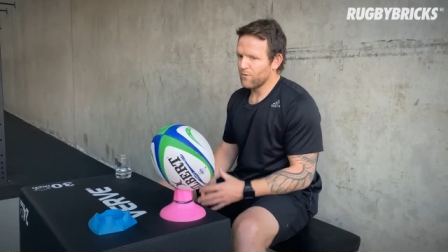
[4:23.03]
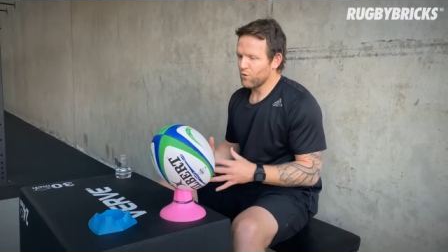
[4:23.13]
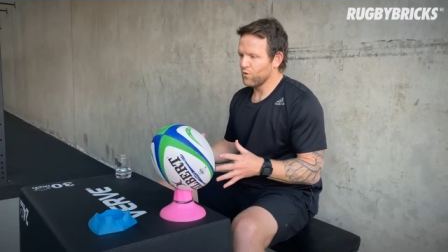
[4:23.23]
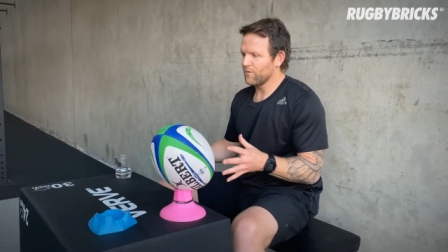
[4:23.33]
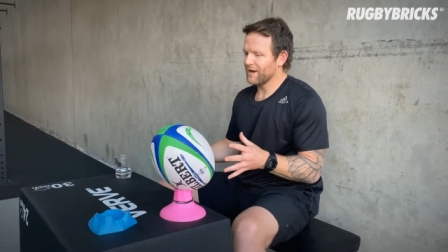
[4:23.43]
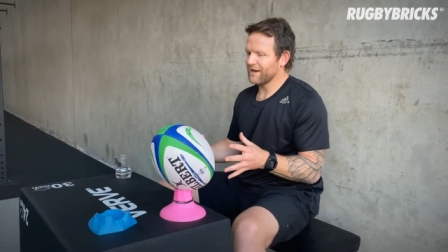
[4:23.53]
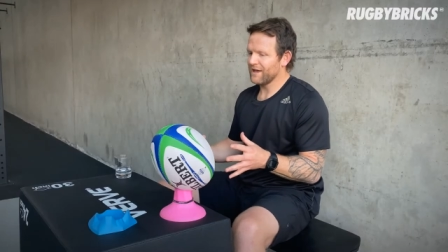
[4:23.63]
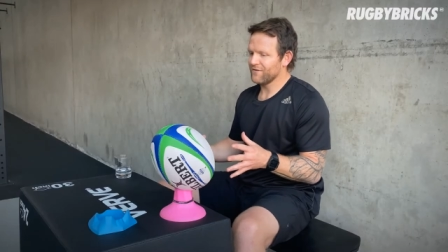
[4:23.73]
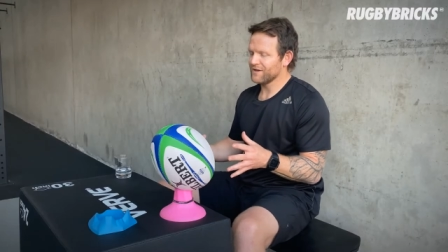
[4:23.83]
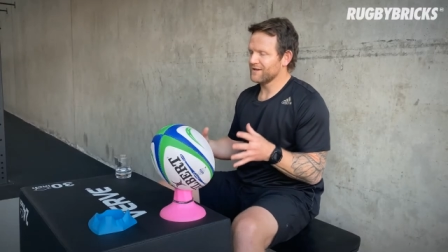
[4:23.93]
I'm all about
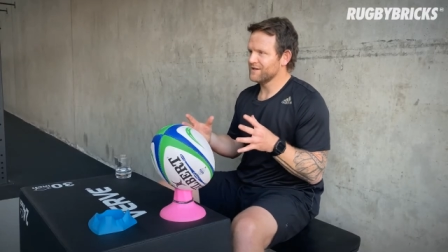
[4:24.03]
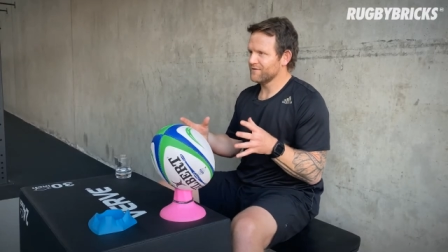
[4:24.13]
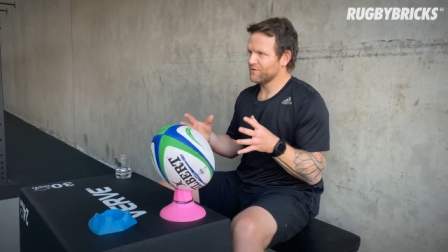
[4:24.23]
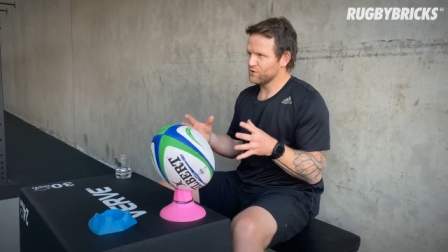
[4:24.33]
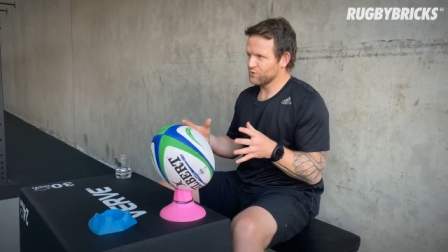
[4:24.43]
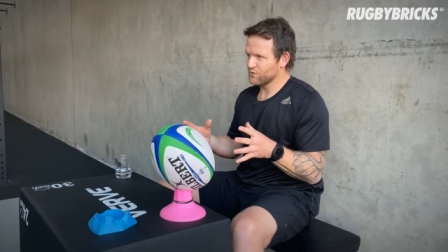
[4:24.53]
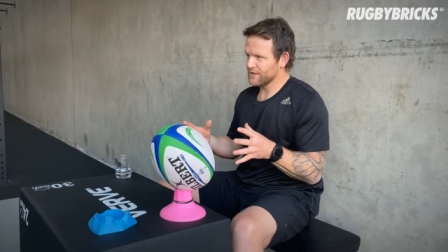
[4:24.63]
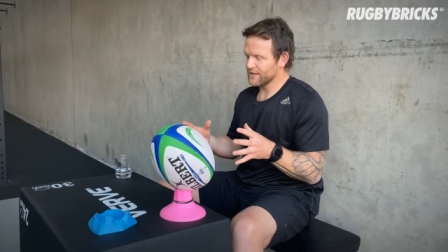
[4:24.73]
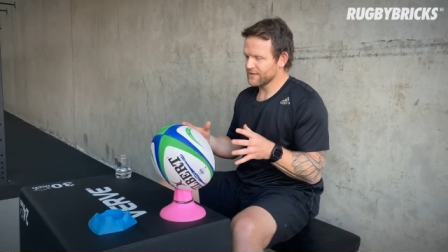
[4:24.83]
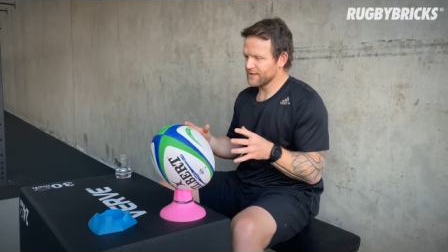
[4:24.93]
having an individual
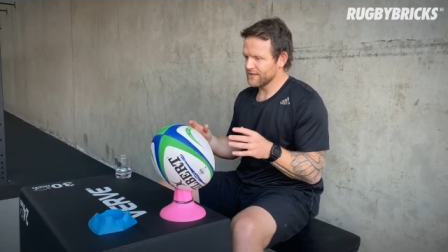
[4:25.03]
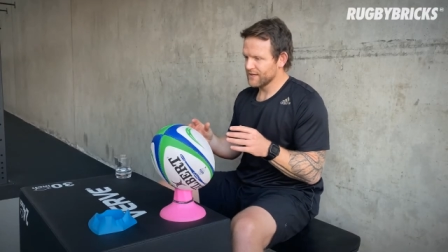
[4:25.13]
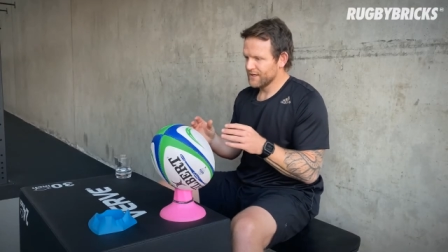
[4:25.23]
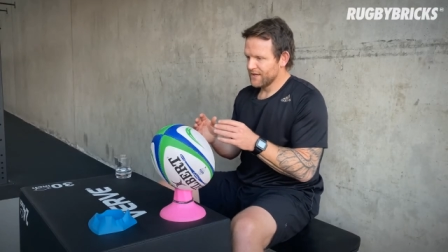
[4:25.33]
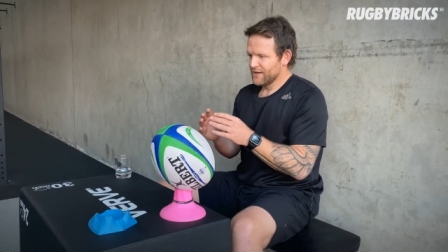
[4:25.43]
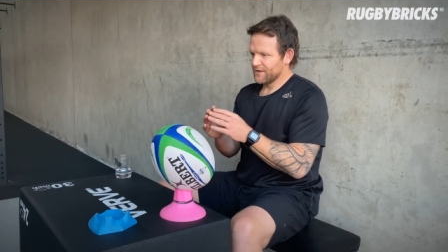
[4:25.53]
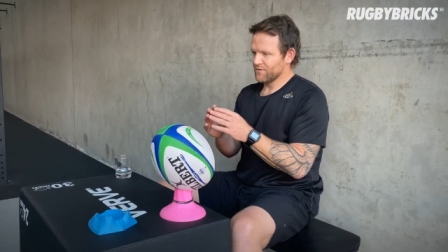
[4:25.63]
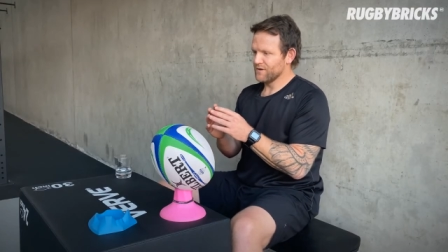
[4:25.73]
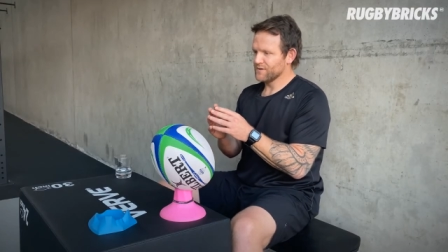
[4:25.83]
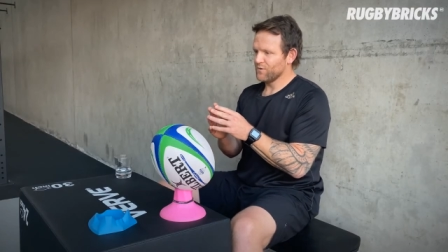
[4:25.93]
technique.
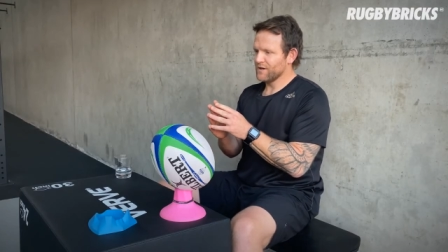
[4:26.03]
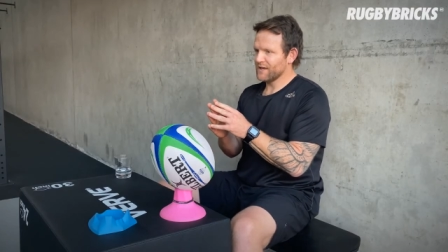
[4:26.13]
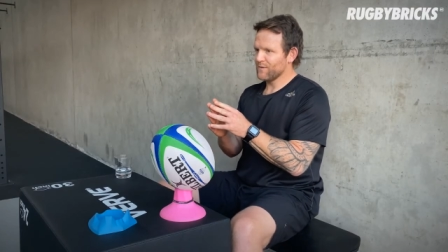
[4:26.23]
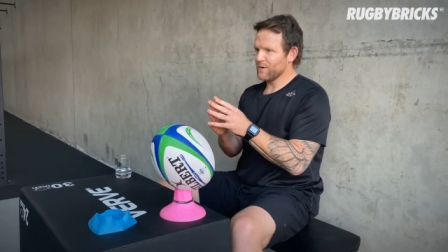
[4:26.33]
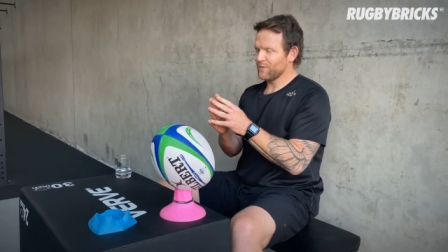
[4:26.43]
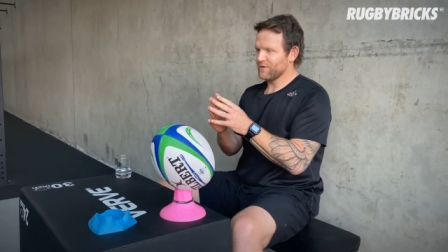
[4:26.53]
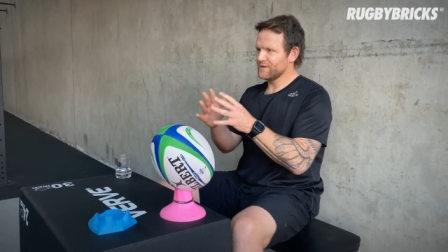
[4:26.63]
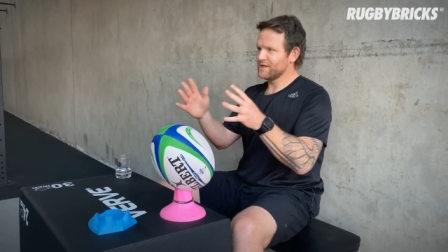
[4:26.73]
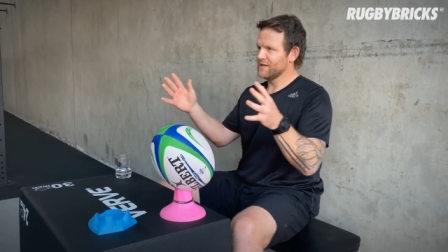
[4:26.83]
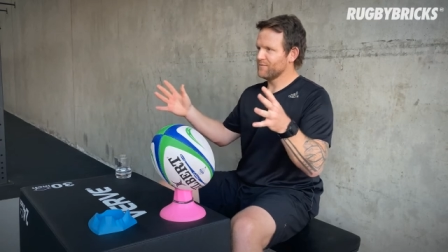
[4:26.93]
The reason why I came up with the
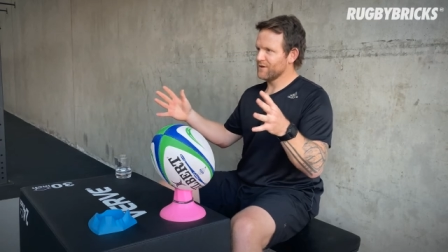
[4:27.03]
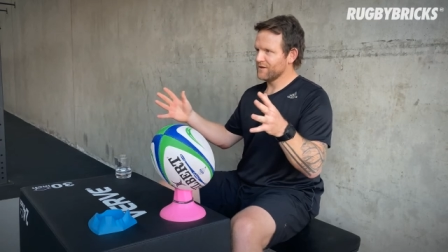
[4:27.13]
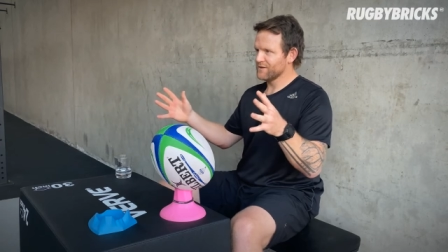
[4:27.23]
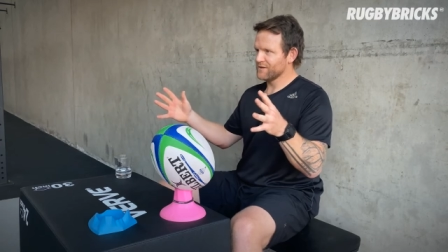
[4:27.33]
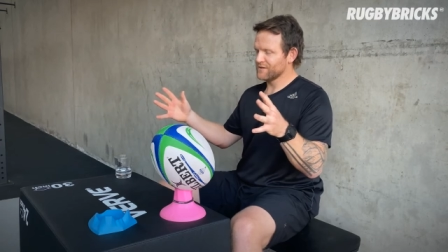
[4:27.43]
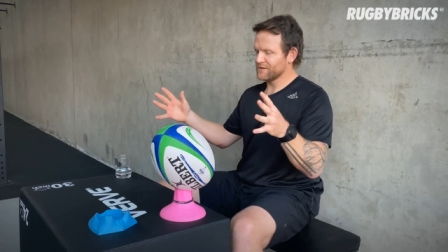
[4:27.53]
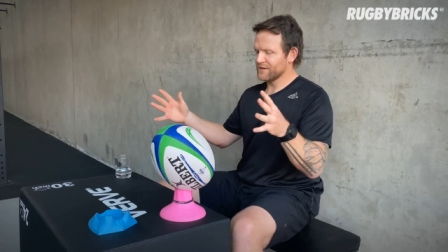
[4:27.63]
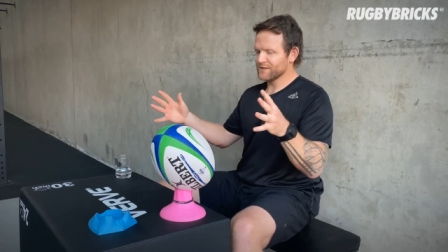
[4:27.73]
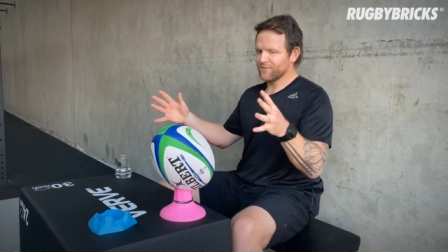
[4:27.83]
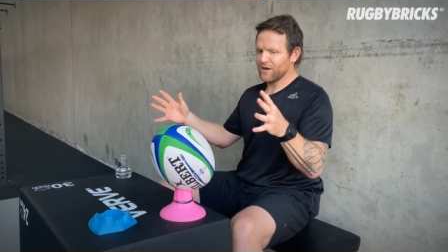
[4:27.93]
10 pillars is it
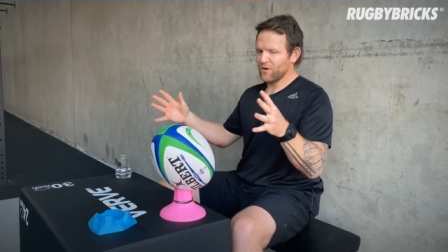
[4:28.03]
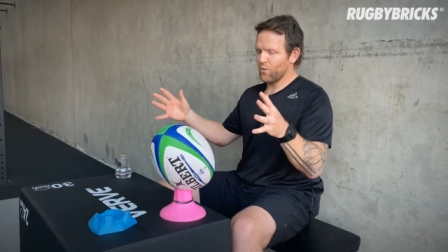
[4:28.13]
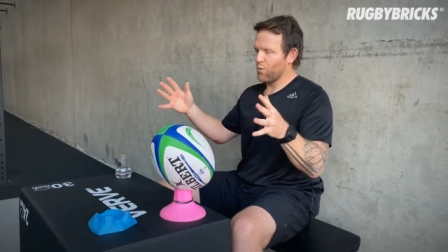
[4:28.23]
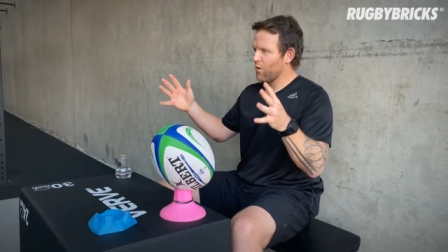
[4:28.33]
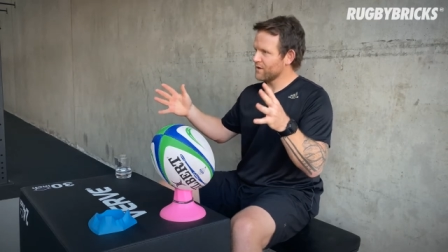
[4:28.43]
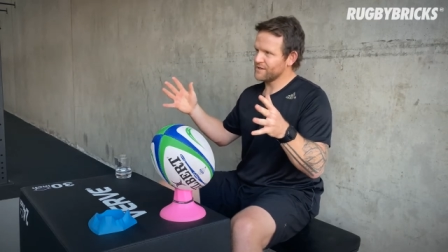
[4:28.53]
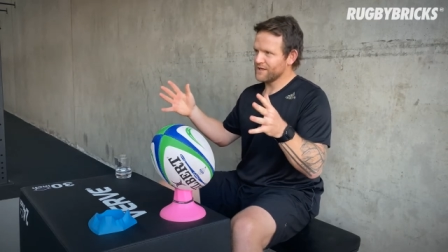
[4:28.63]
doesn't matter what